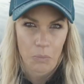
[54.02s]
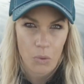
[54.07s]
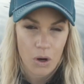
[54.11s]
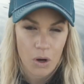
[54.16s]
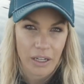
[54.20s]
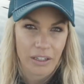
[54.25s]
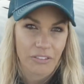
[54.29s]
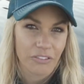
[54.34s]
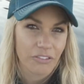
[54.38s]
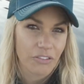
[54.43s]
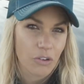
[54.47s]

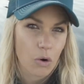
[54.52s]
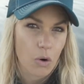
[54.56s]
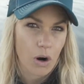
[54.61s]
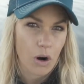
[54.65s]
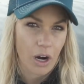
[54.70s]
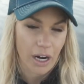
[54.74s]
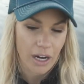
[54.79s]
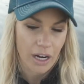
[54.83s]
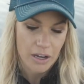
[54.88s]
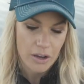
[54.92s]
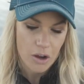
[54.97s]
one
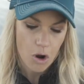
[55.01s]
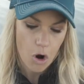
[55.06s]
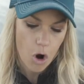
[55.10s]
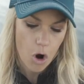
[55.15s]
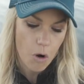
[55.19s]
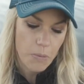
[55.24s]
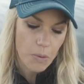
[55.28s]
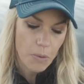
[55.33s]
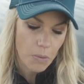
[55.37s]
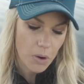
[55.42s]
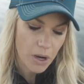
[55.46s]
for
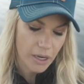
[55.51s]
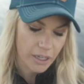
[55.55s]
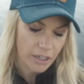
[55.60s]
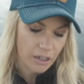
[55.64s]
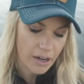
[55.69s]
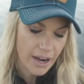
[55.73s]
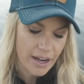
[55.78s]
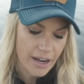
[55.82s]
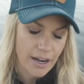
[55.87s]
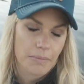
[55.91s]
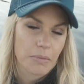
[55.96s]
open water,
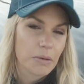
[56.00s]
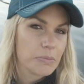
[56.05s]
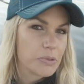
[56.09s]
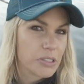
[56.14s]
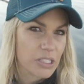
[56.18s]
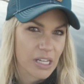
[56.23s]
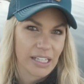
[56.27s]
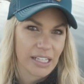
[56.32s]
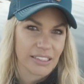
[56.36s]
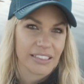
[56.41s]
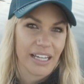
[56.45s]
and I'm
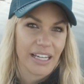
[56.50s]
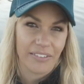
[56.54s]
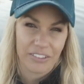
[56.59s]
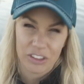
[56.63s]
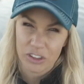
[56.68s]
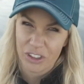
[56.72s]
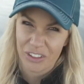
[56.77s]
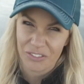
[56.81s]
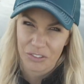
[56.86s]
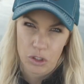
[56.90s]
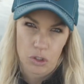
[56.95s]
obsessed. I
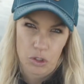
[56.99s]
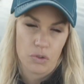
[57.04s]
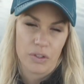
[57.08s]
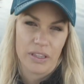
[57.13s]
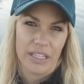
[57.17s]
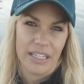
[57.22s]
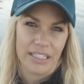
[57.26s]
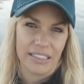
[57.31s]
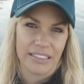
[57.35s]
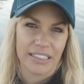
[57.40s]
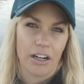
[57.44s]
actually have two of
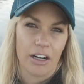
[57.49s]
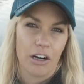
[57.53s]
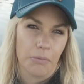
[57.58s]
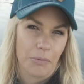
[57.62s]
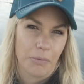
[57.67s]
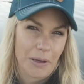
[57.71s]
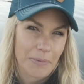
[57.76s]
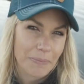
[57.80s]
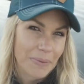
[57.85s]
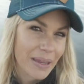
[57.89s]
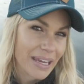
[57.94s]
these that are
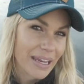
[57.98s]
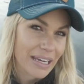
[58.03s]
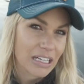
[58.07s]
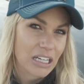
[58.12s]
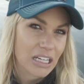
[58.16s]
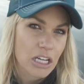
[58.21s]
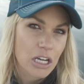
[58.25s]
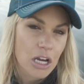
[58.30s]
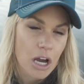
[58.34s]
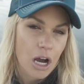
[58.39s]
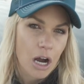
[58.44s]
my main
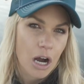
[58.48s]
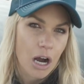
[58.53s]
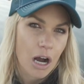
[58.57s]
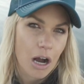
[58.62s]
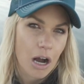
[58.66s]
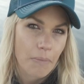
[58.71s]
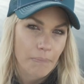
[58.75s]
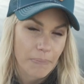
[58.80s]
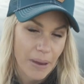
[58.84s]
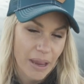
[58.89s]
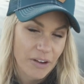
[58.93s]

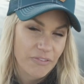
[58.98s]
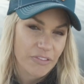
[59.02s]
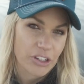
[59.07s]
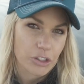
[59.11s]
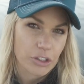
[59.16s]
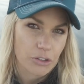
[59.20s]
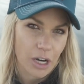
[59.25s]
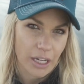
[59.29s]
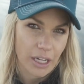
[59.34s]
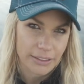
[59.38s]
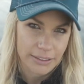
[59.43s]
panfish
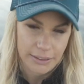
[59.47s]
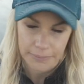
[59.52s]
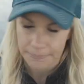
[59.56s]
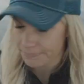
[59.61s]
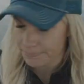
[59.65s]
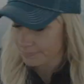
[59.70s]
rods.